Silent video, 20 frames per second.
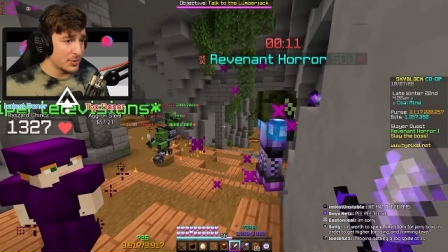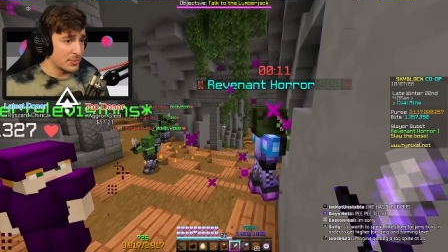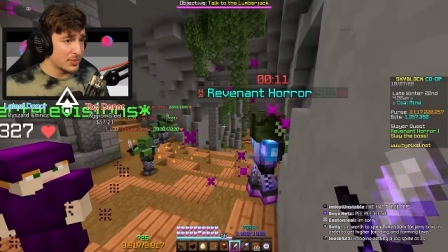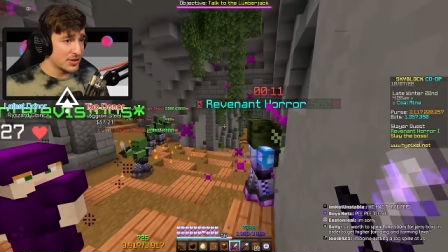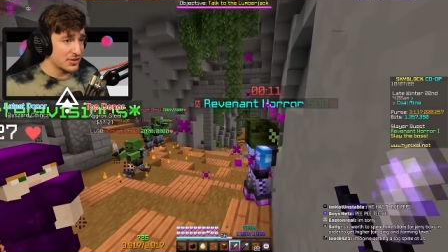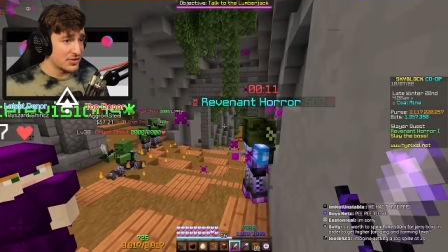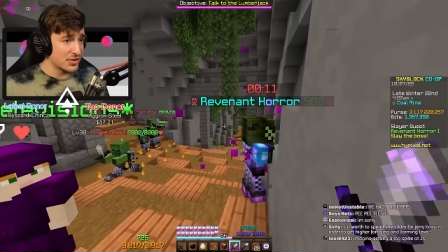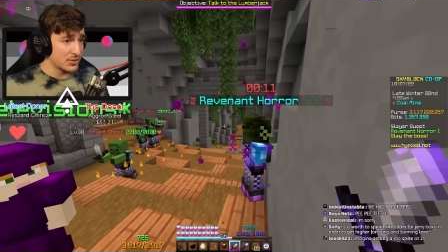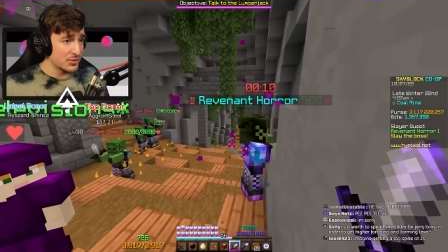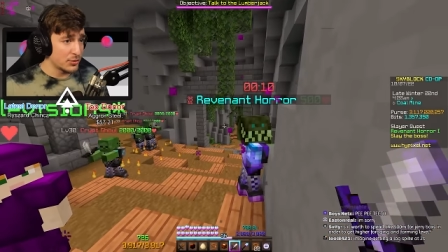
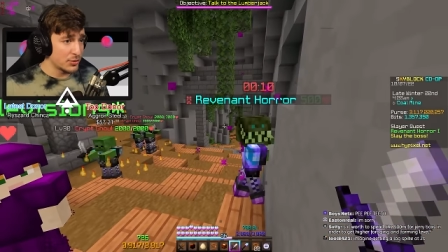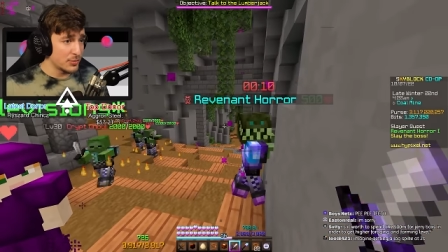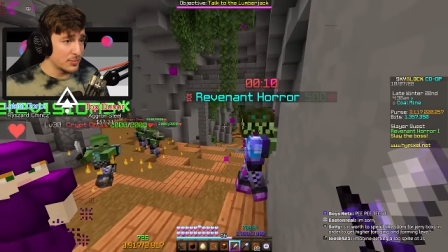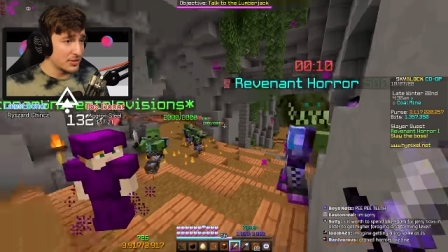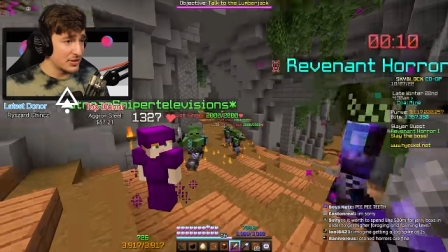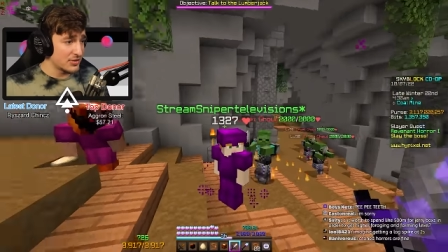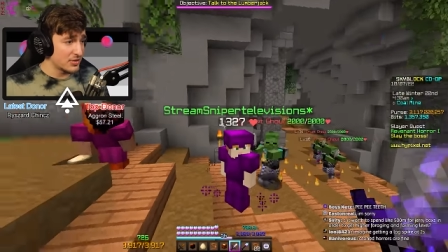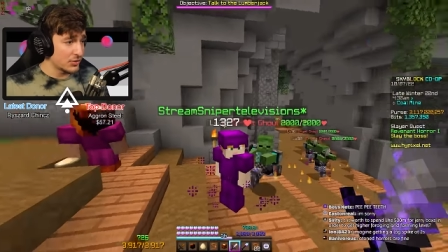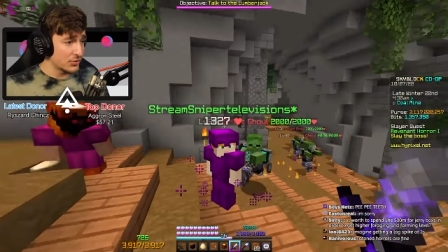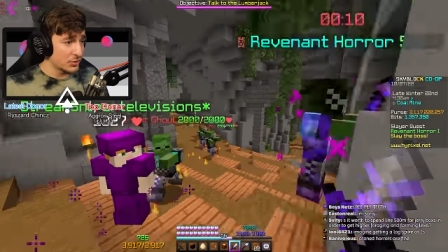Please don't do it.
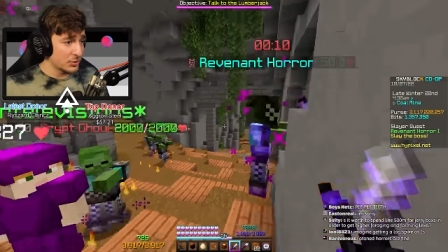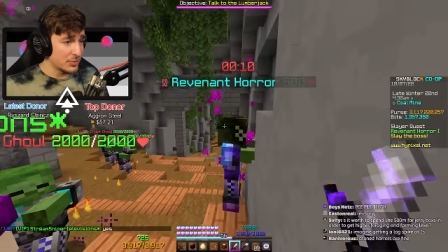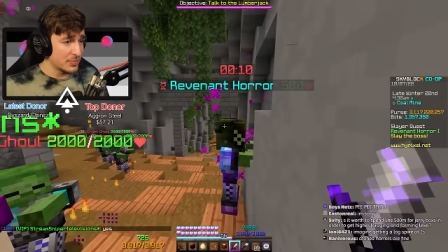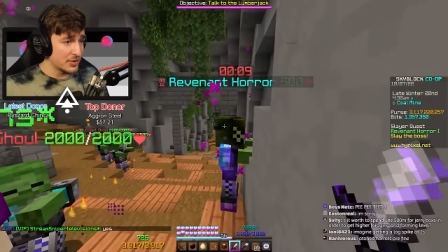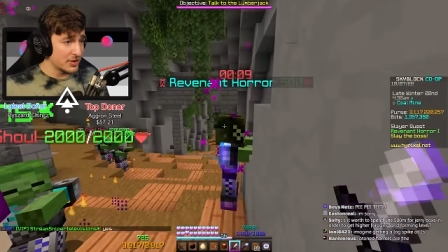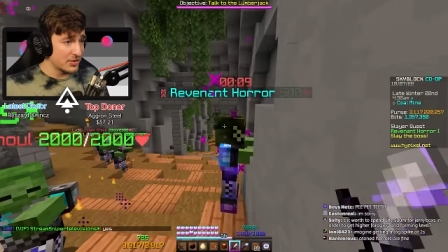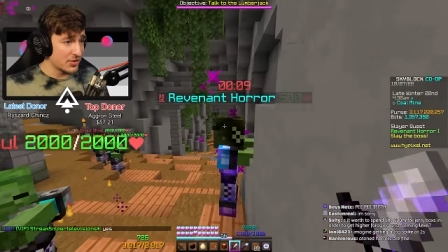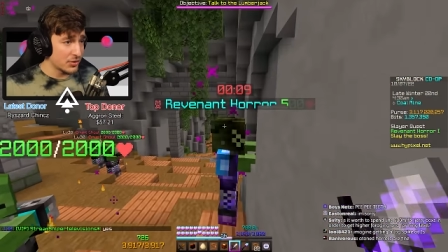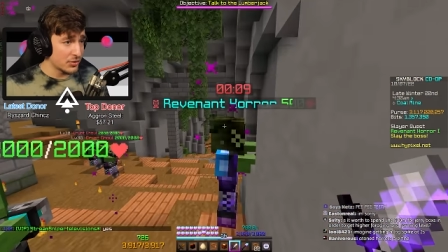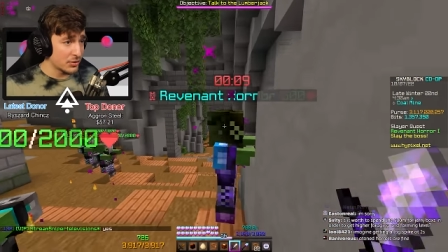Please don't do it.
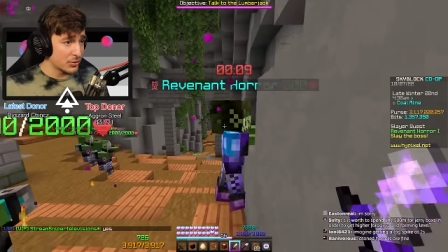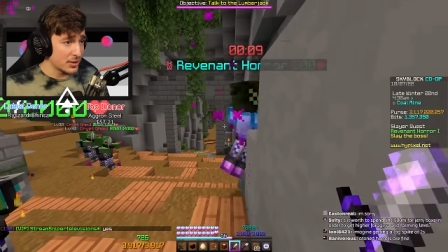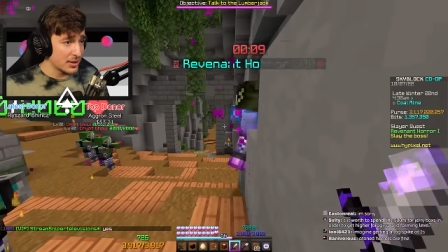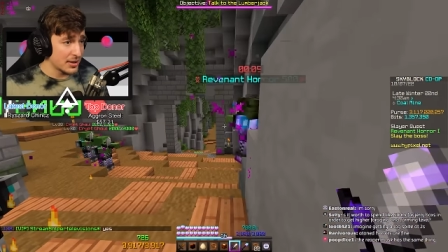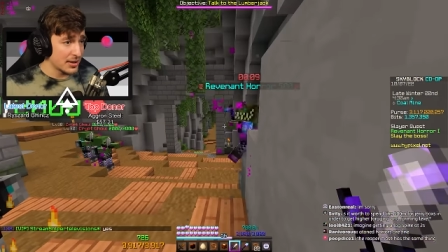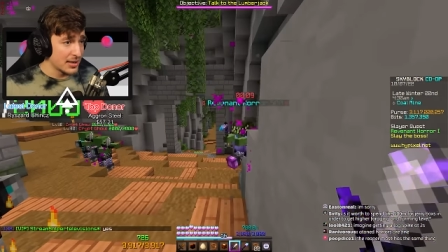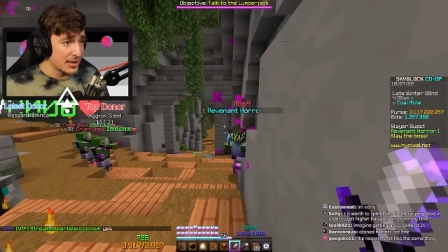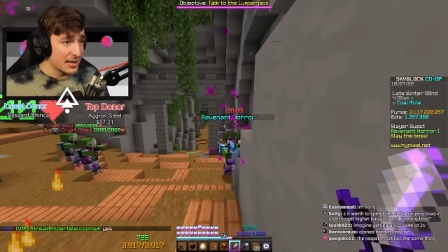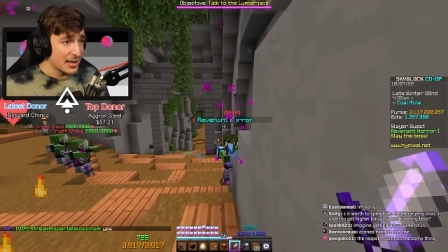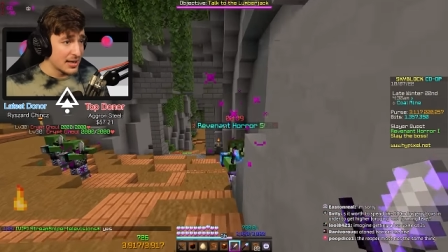Please don't do it.
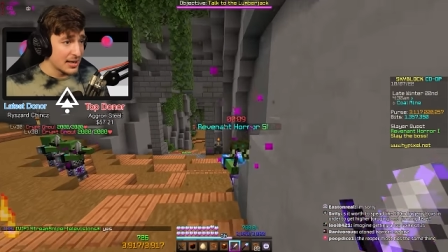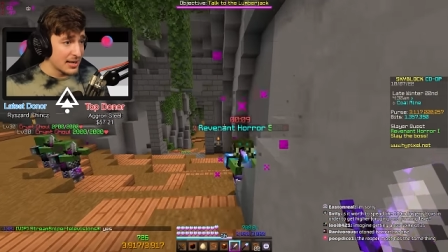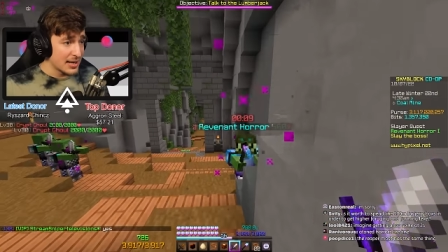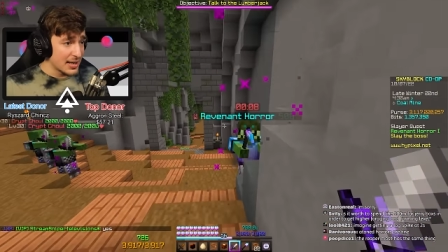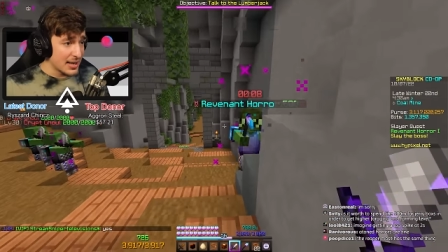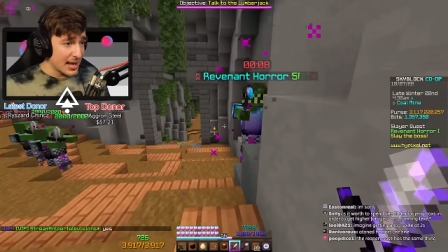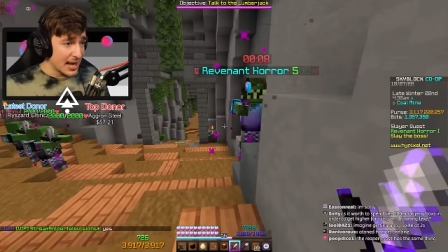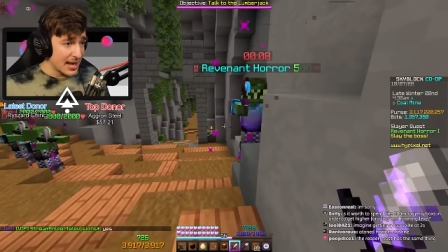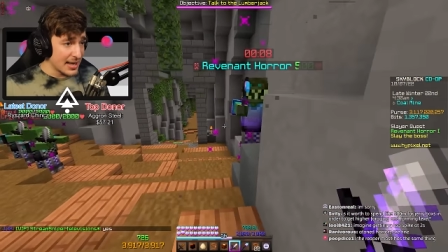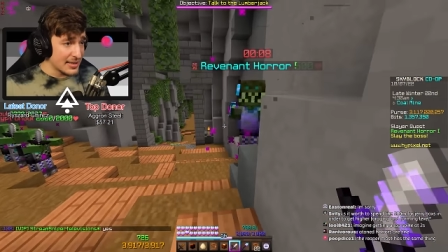
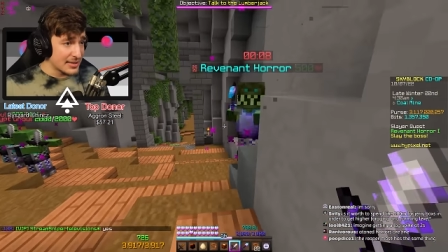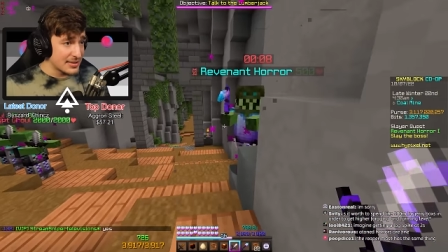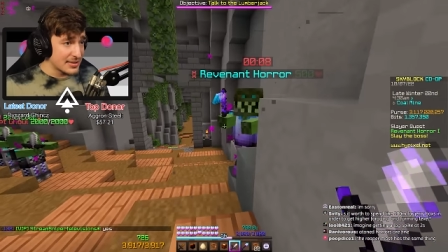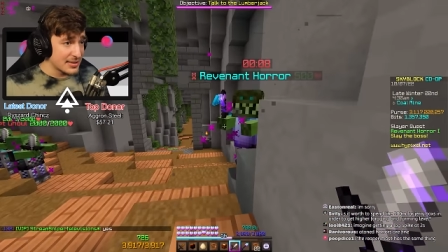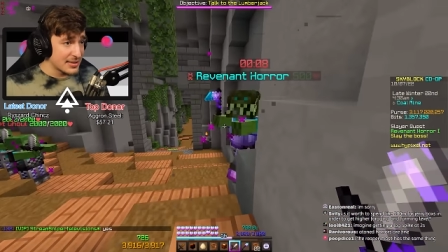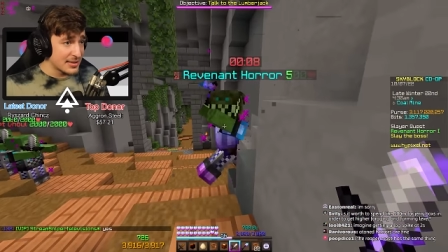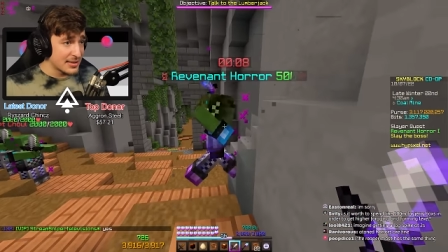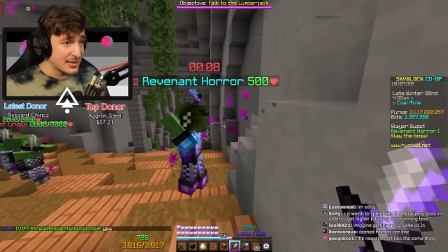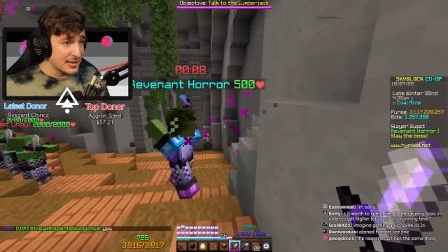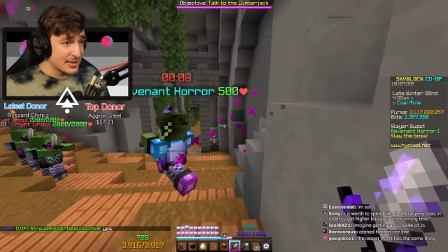Eight,
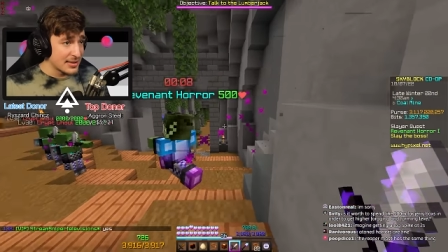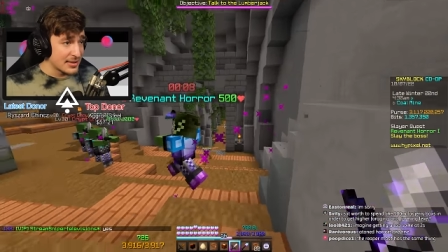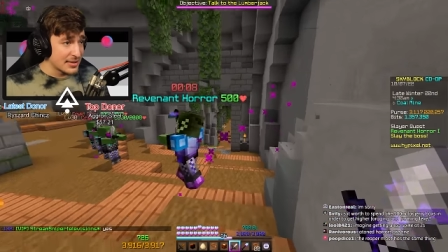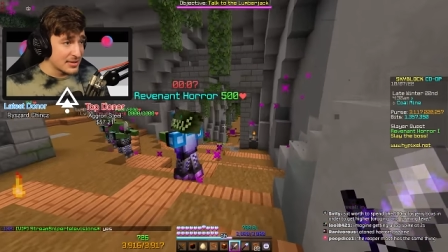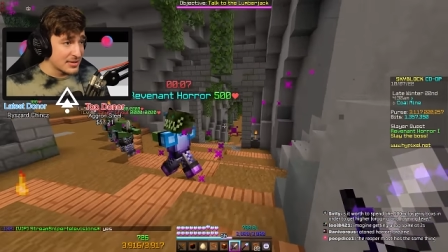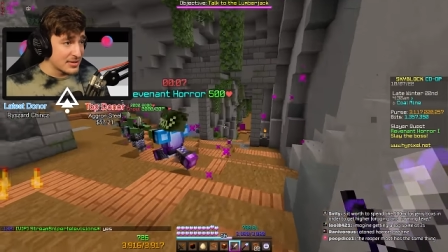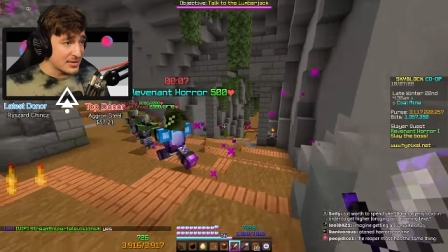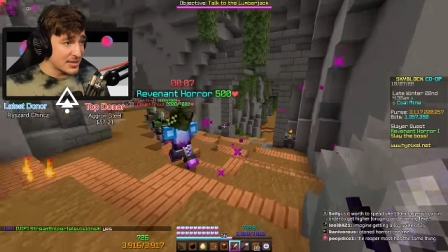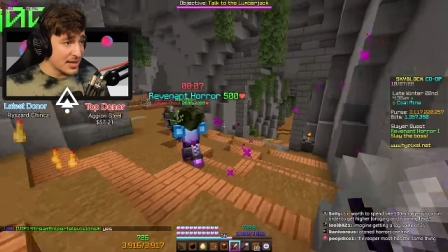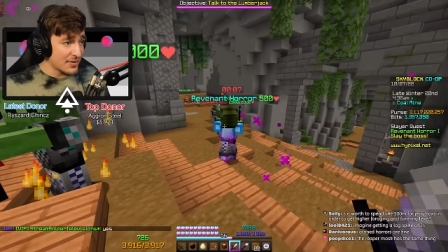
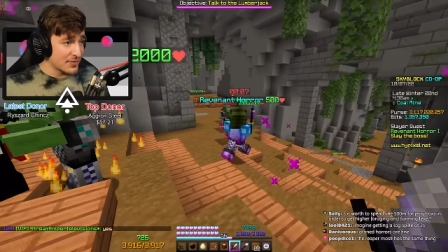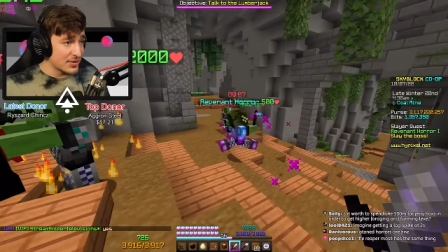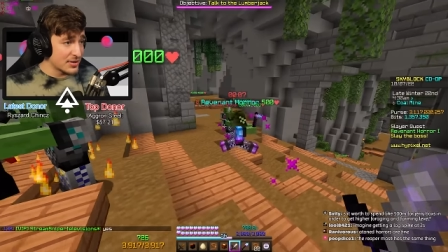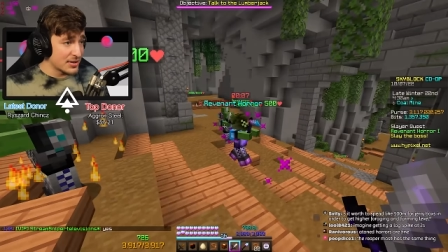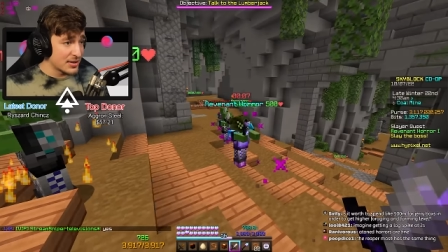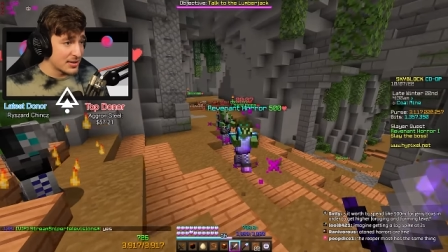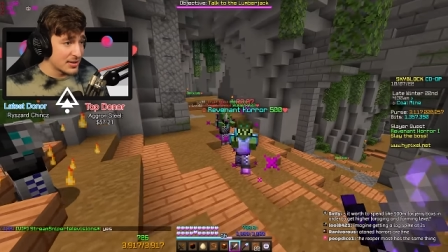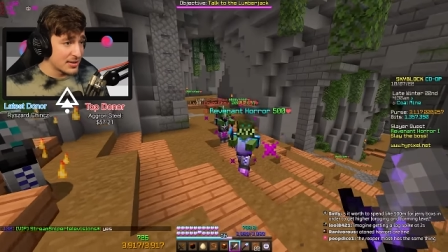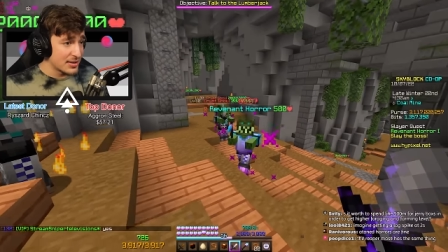seven,